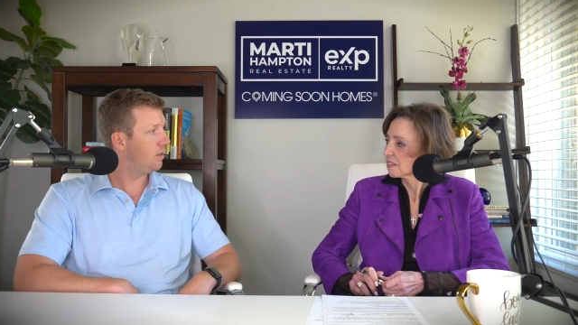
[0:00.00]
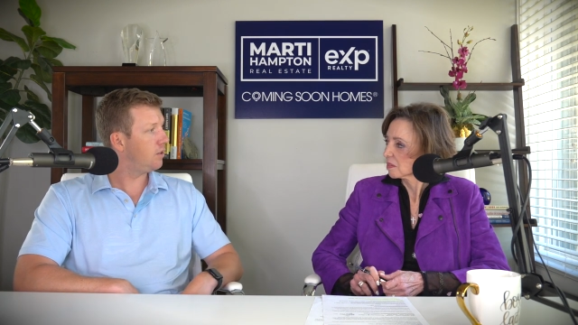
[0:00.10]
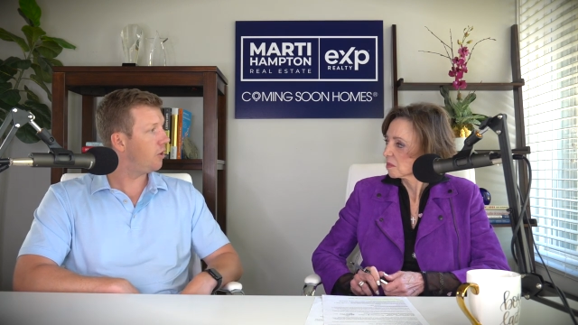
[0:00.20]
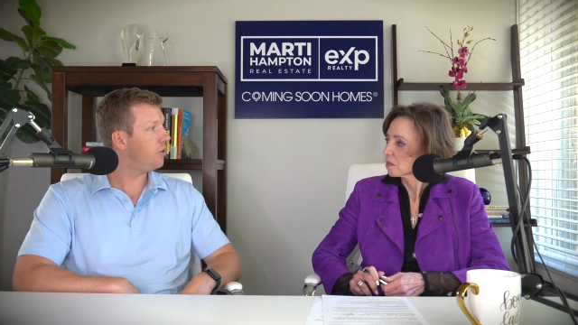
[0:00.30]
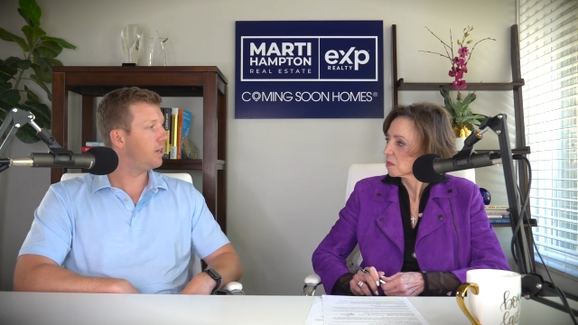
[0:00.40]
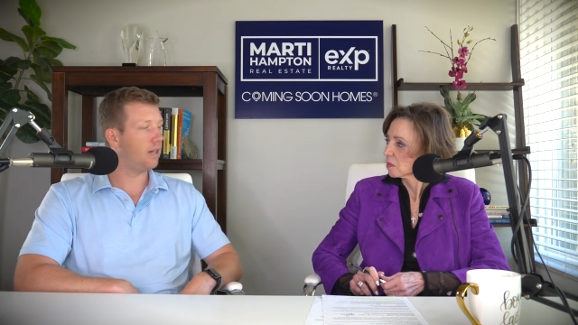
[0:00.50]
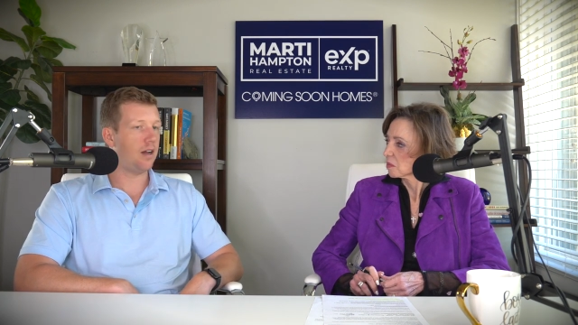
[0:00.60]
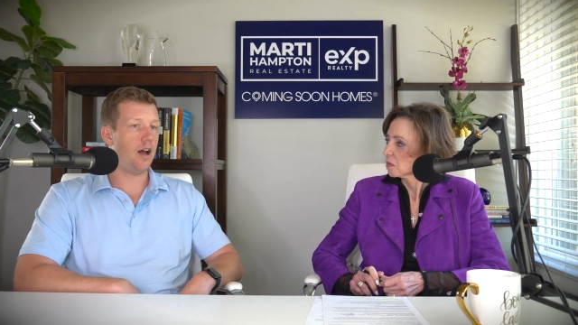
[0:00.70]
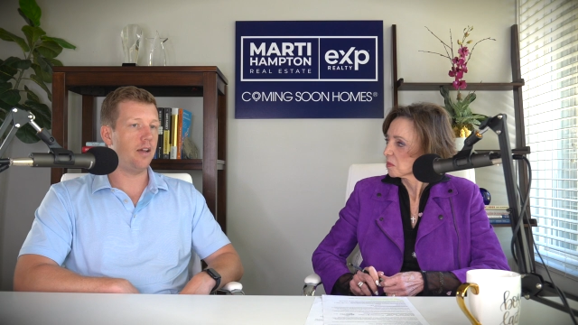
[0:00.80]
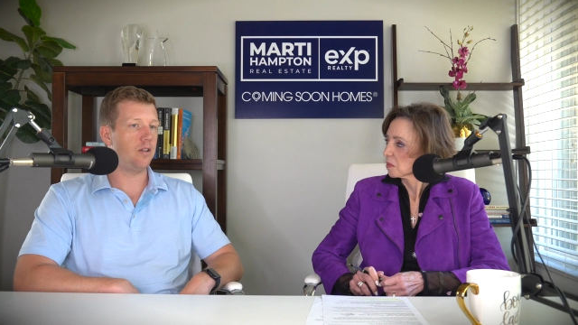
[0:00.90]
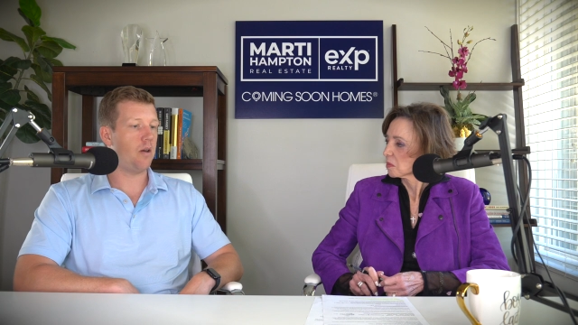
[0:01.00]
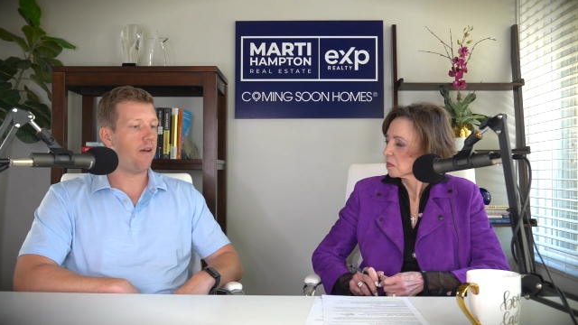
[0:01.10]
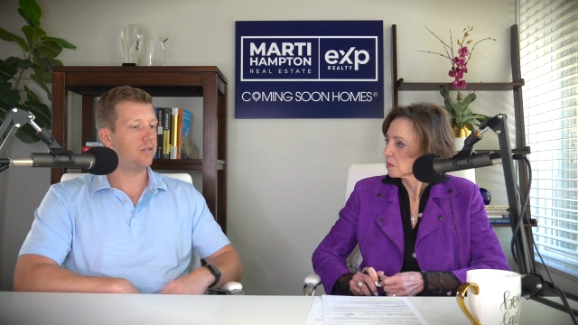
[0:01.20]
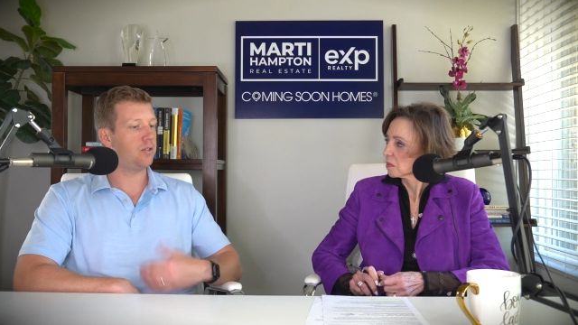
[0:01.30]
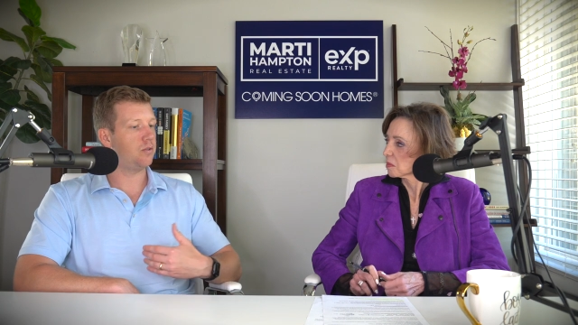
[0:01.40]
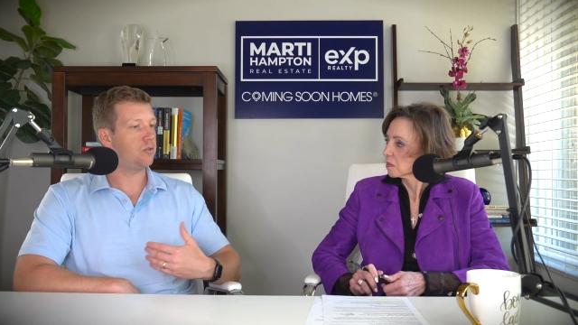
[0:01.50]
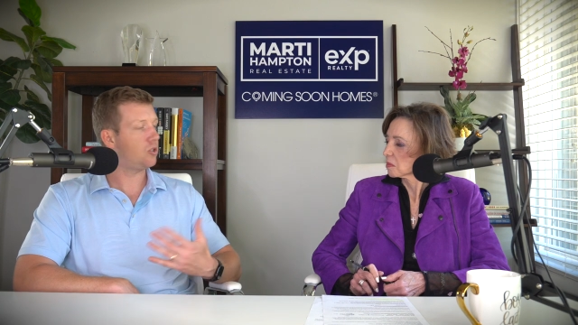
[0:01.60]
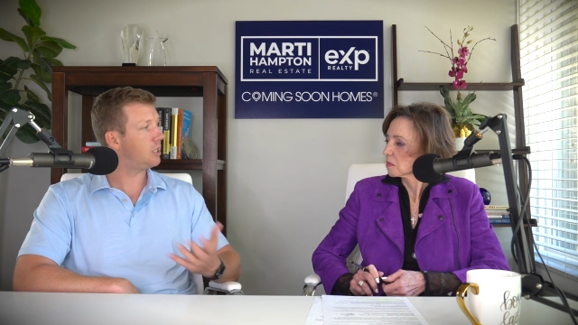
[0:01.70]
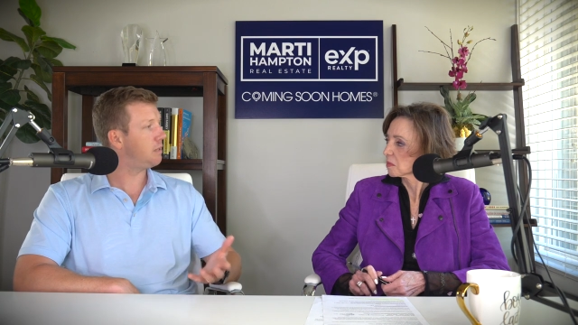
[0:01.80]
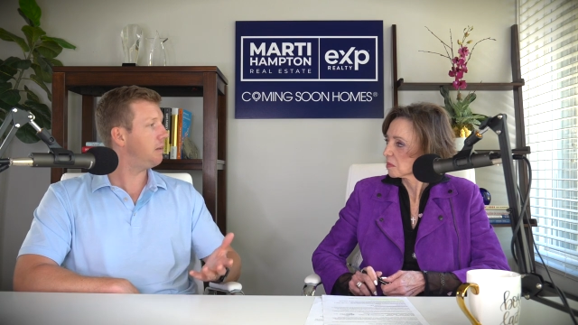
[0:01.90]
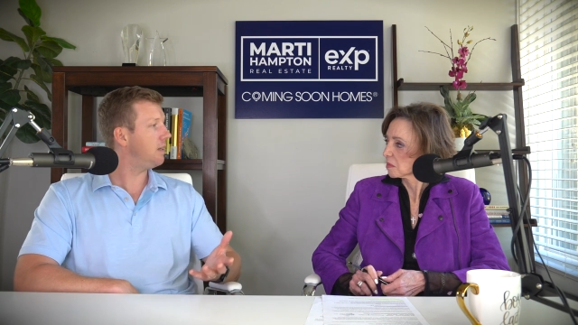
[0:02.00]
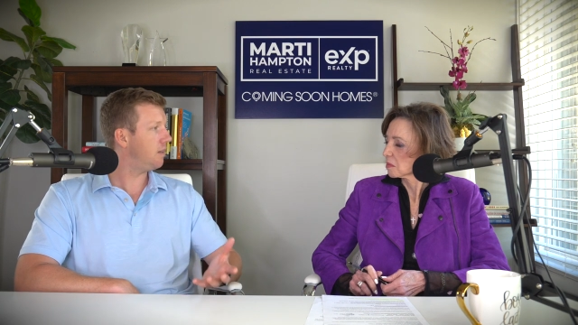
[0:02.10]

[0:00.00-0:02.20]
Speaker 1: No, you cannot. You have to suspend